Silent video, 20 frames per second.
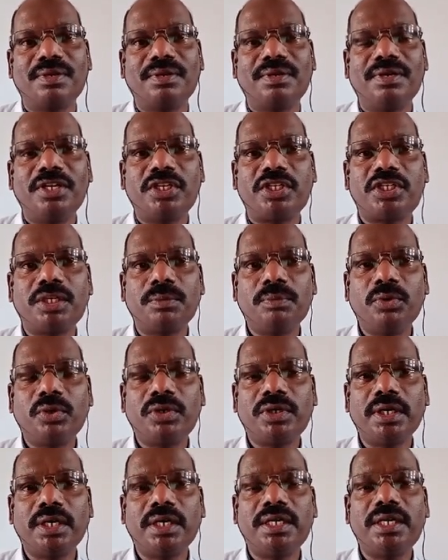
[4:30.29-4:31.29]

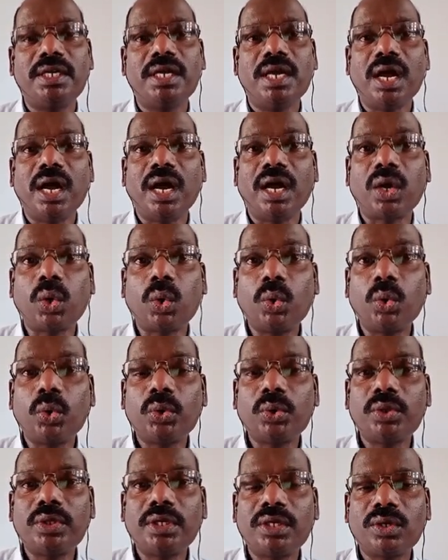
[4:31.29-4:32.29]
distributed
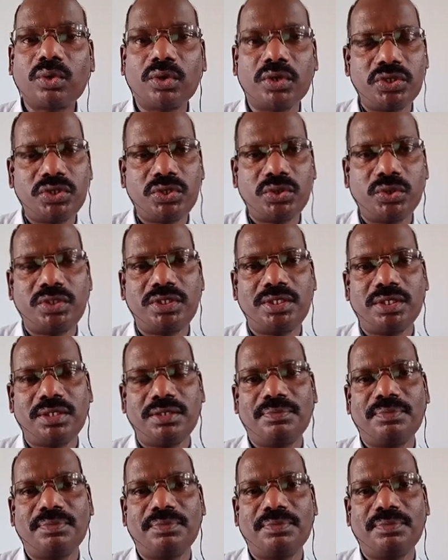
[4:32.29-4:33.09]
according to the constitution.